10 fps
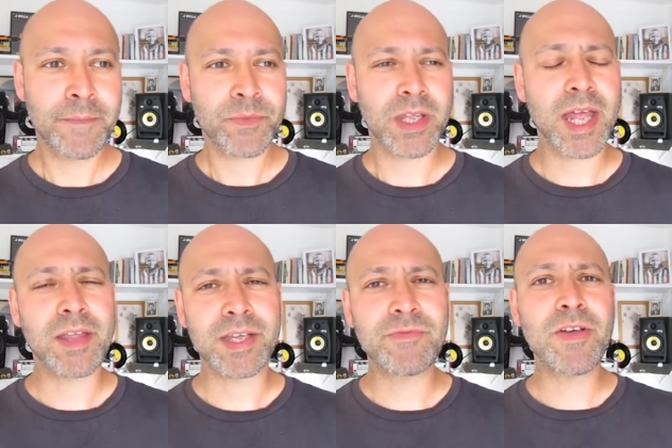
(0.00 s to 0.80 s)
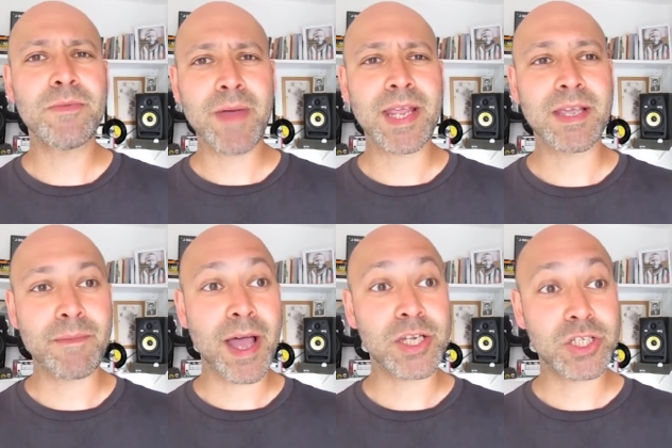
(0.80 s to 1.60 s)
Now the filmmaker
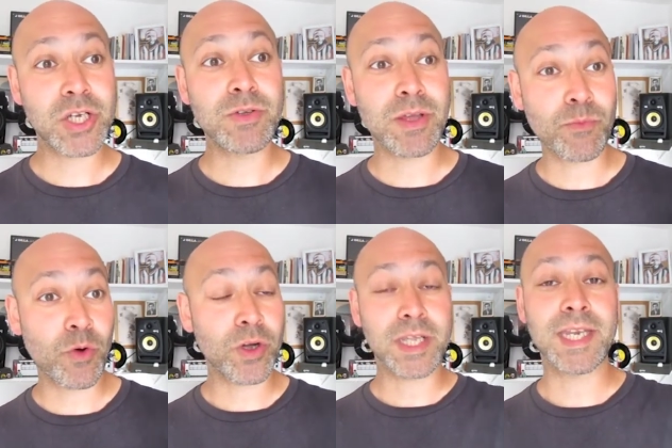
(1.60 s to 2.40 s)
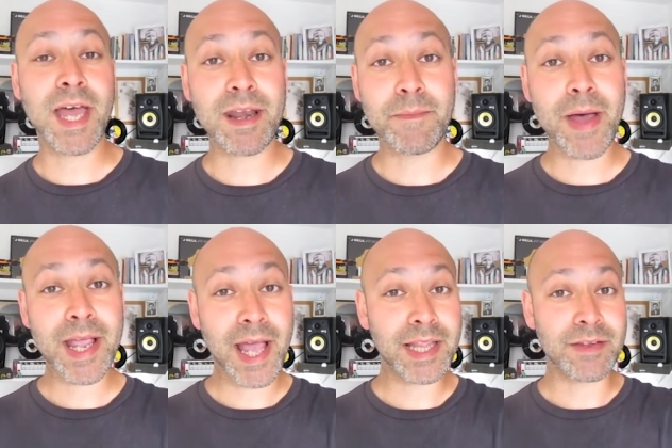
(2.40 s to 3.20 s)
might shoot them walking down a
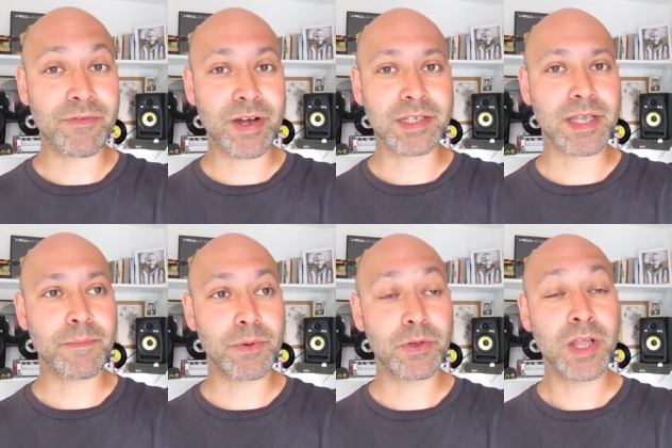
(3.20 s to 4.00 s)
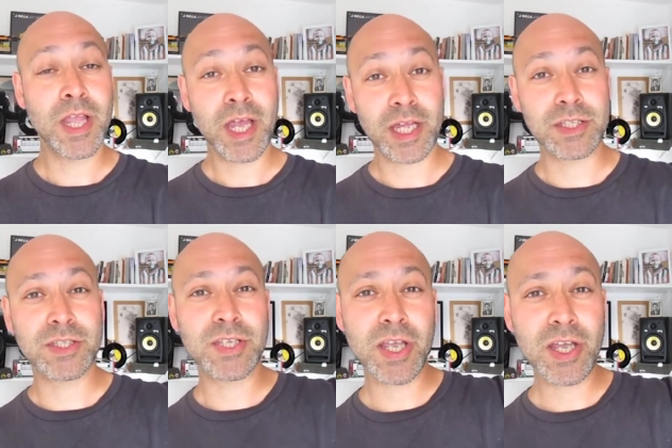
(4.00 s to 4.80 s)
back alley, for example, and
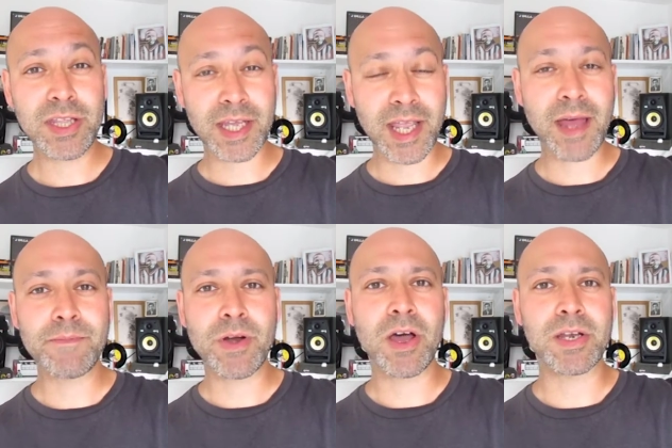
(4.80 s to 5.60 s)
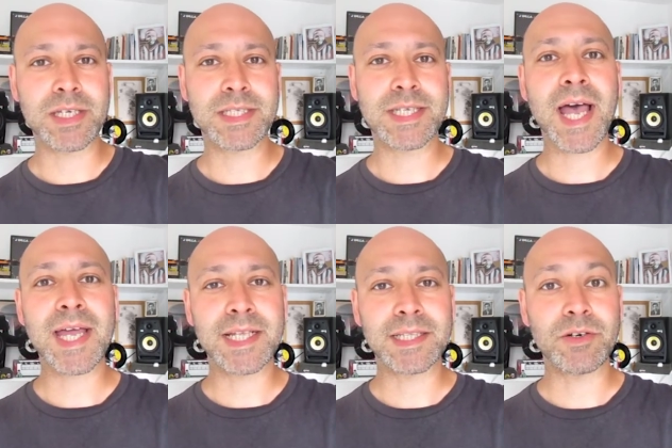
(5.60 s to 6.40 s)
turn the camera on its
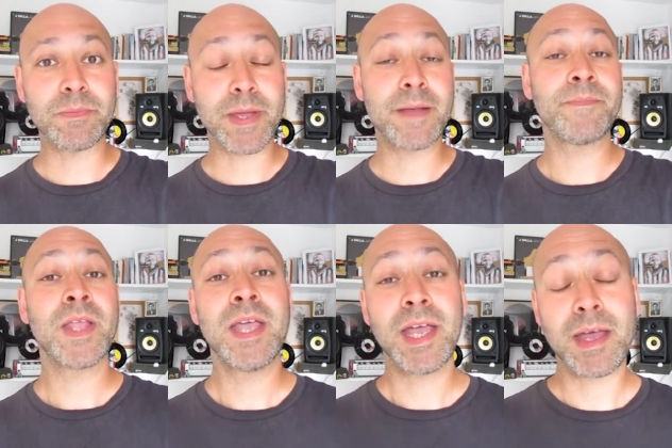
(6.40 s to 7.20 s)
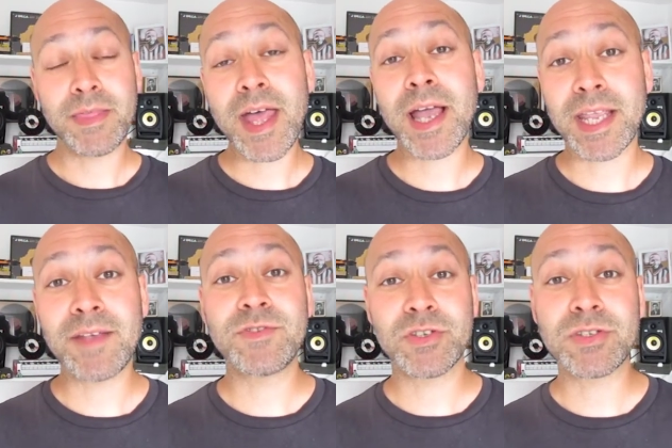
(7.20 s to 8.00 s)
side a little bit, and that
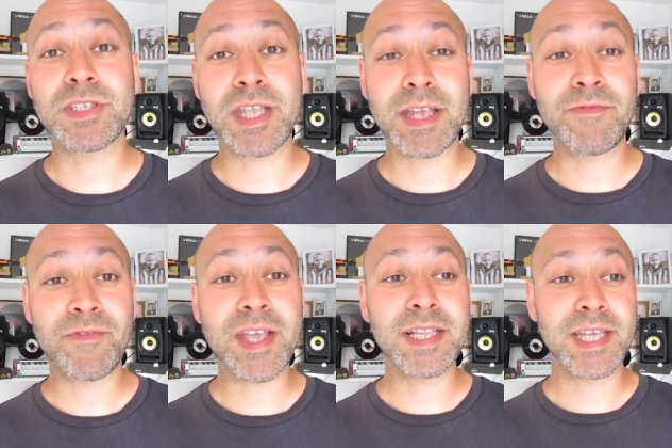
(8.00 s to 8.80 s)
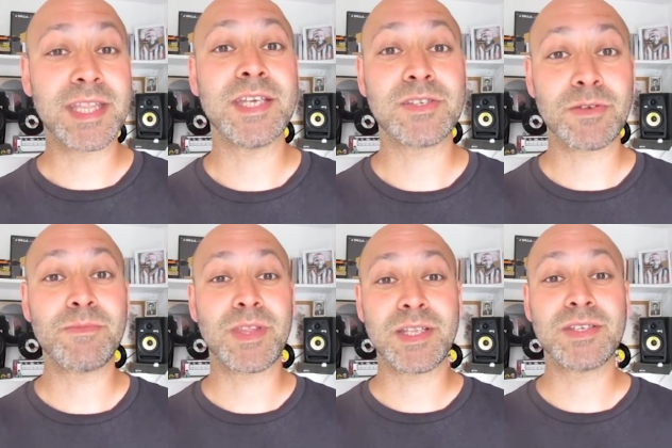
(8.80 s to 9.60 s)
gives us the feeling that
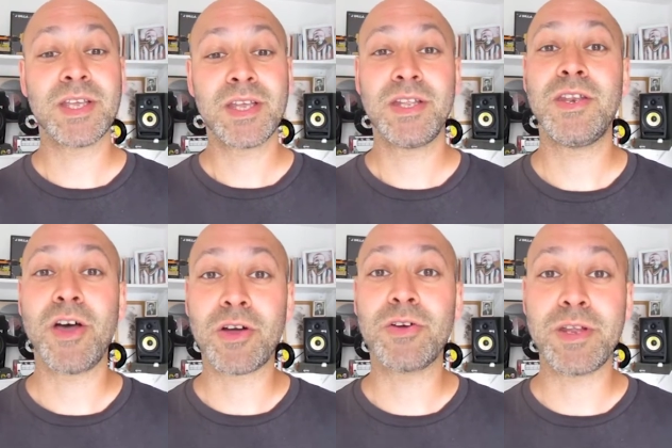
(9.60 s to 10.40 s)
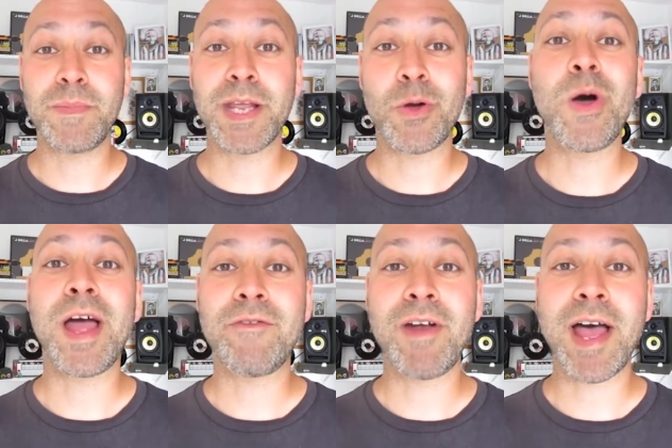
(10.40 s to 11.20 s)
something's not going to be
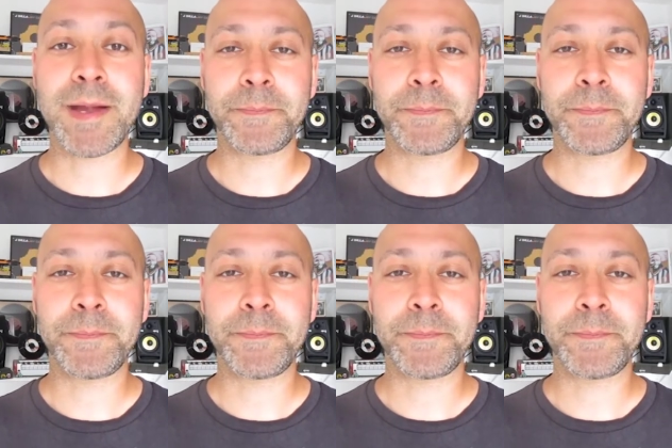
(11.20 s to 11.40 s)
quite right.